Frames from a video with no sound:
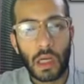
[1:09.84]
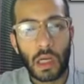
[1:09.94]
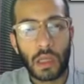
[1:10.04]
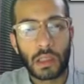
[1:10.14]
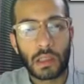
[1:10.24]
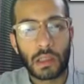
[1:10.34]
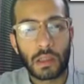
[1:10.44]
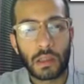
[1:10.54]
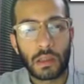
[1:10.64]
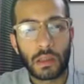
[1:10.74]
And
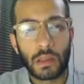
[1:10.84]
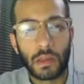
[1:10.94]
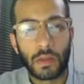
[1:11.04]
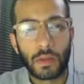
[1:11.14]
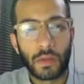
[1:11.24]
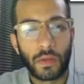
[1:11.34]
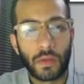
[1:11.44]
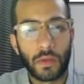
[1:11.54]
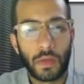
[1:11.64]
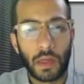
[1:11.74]
in order
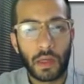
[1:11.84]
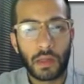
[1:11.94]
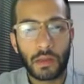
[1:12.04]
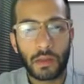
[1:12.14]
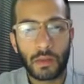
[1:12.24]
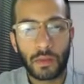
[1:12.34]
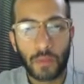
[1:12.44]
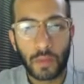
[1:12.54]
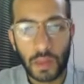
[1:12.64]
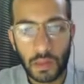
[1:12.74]
to do that,
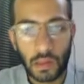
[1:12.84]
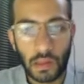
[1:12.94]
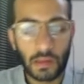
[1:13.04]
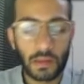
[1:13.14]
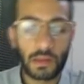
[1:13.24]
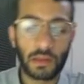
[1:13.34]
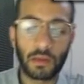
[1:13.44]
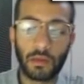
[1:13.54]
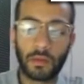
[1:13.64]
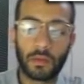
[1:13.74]
we select the
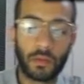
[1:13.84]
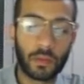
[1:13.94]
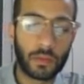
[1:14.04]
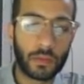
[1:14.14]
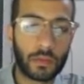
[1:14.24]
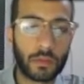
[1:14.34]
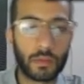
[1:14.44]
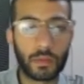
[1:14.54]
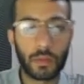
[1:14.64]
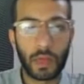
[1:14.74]
cell,
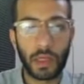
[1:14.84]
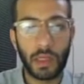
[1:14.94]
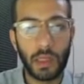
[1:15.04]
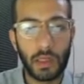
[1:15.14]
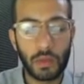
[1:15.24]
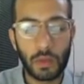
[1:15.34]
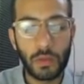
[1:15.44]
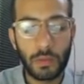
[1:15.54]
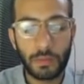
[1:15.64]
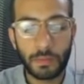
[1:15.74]
write
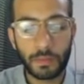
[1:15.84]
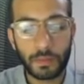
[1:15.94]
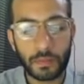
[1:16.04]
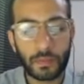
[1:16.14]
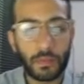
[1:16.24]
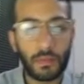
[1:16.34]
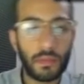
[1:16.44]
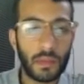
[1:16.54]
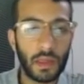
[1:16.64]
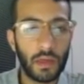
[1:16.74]
equal,
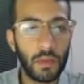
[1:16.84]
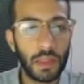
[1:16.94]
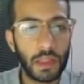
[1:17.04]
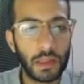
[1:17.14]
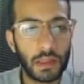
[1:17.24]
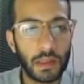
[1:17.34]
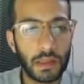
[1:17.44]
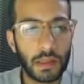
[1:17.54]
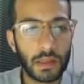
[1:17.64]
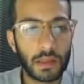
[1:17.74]
and we get
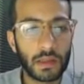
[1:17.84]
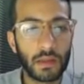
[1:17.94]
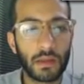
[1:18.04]
this